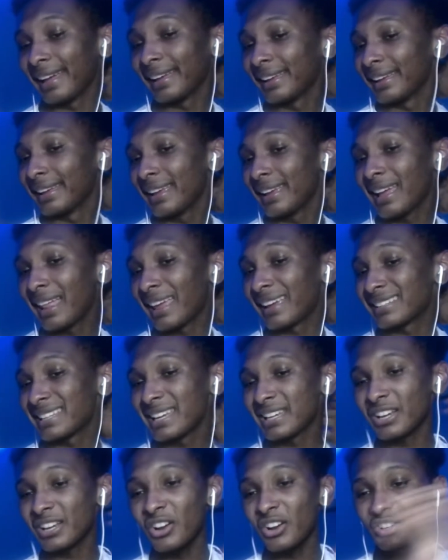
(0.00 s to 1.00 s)
he got like
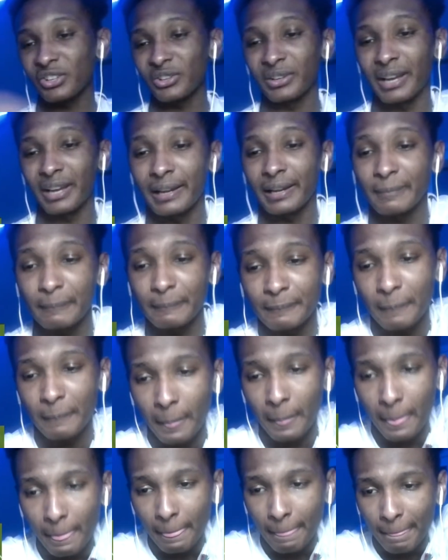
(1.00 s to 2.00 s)
10 yards on that.
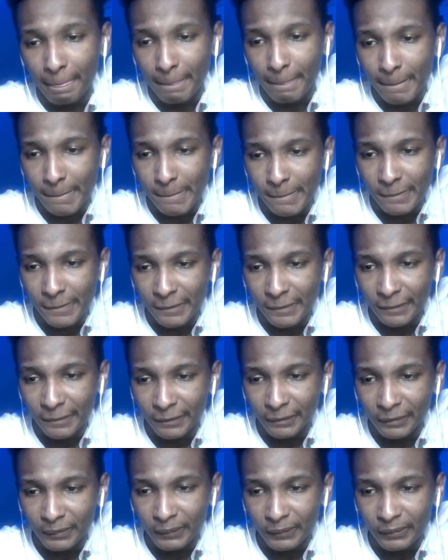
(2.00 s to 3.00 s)

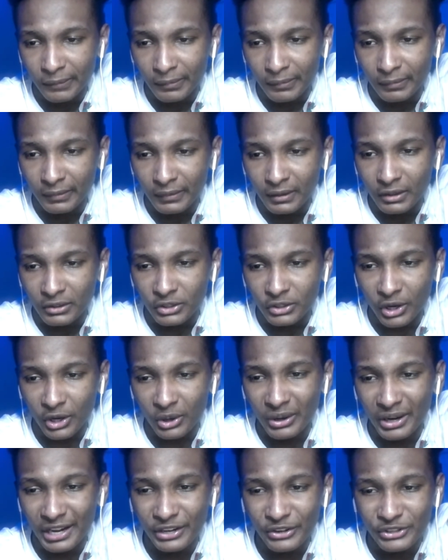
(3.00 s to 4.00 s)

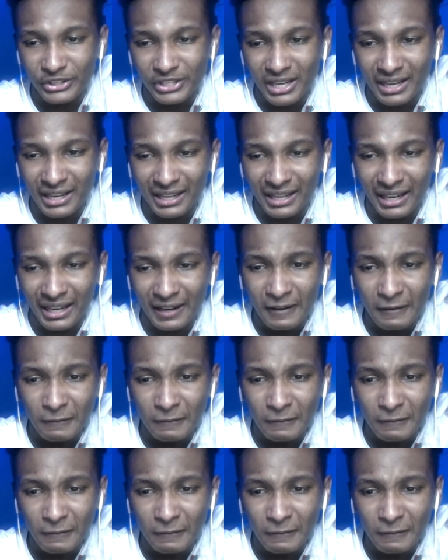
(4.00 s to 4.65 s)
Daryl Henderson again.